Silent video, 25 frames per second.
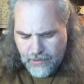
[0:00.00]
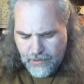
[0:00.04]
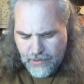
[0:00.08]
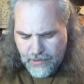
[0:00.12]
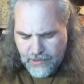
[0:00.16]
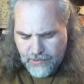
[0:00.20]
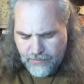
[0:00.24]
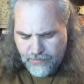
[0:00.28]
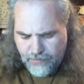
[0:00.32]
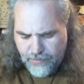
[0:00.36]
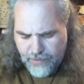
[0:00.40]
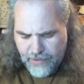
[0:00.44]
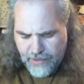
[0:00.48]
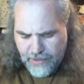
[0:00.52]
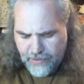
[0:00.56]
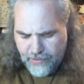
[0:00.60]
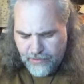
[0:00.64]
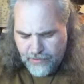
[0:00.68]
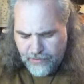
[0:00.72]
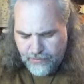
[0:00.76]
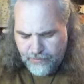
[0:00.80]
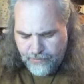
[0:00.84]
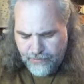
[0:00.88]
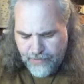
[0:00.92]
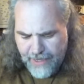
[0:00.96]
It's been
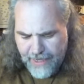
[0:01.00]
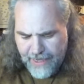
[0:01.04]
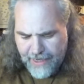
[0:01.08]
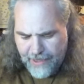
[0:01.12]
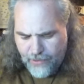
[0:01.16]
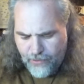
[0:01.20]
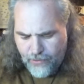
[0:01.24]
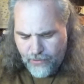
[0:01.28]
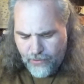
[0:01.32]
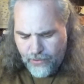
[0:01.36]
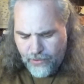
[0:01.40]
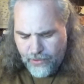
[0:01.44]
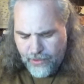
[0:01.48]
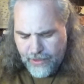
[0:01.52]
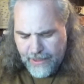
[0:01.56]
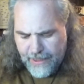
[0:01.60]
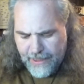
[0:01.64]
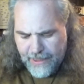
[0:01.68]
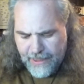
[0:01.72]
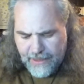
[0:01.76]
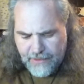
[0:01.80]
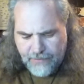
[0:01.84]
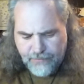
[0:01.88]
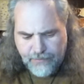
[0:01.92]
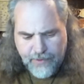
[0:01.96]
on back order. I
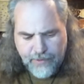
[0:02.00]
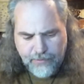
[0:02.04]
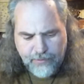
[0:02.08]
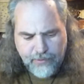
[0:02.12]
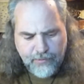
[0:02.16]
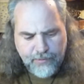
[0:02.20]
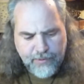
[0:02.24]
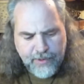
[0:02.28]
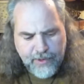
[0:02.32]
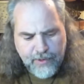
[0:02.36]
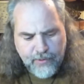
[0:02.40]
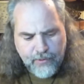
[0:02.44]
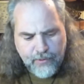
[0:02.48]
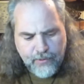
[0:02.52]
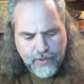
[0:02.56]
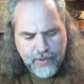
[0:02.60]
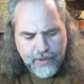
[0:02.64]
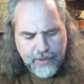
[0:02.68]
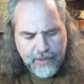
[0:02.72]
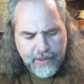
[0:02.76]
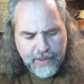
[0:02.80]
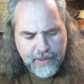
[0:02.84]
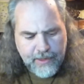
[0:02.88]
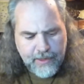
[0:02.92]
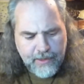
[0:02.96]
guess people have been
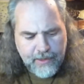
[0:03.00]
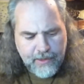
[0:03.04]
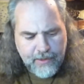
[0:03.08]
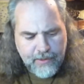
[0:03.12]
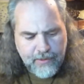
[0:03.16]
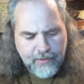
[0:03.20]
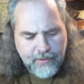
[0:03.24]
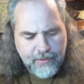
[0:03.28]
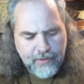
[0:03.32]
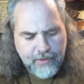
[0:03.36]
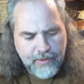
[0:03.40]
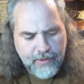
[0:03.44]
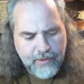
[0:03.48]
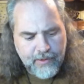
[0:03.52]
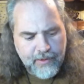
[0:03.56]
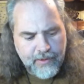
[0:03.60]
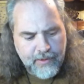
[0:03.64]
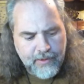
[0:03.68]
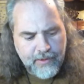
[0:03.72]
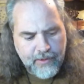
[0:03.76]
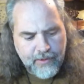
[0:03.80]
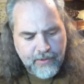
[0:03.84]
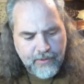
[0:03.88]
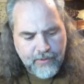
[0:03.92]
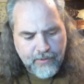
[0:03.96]
ordering
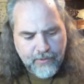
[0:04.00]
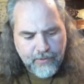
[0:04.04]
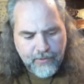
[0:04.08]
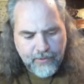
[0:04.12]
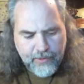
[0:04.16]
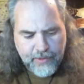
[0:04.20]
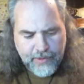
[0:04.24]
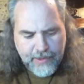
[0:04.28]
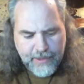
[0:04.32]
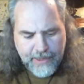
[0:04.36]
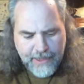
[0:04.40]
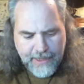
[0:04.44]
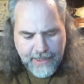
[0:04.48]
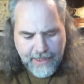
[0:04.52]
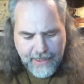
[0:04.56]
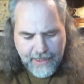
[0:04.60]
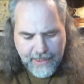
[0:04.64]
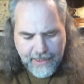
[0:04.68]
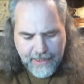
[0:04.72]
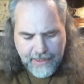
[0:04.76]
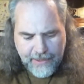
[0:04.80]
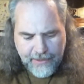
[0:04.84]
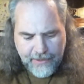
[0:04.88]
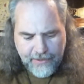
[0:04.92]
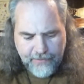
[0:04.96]
the
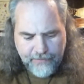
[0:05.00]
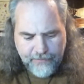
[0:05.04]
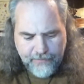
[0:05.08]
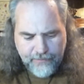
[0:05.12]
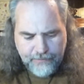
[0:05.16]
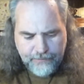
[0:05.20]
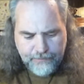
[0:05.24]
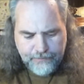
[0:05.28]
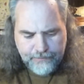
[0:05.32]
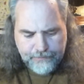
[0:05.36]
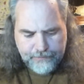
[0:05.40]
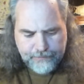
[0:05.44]
heck out of them.